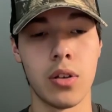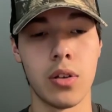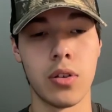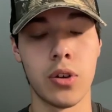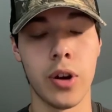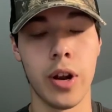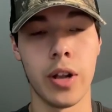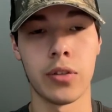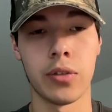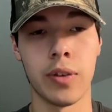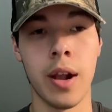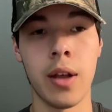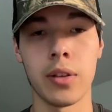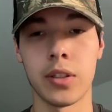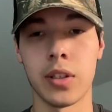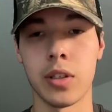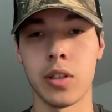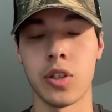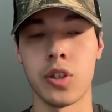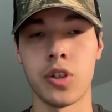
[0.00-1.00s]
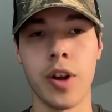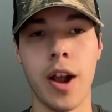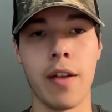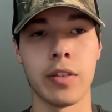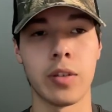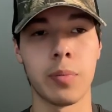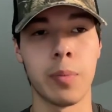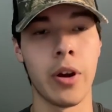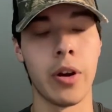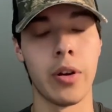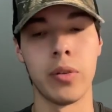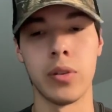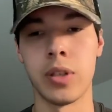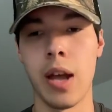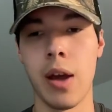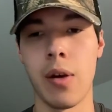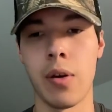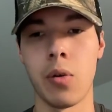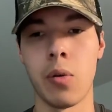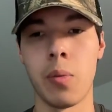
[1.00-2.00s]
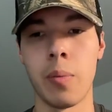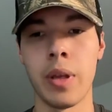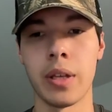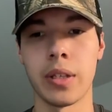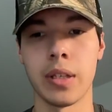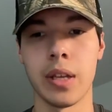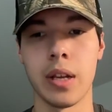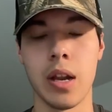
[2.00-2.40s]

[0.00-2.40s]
transfer out, such as Travis Perry, who's now at Ole Miss,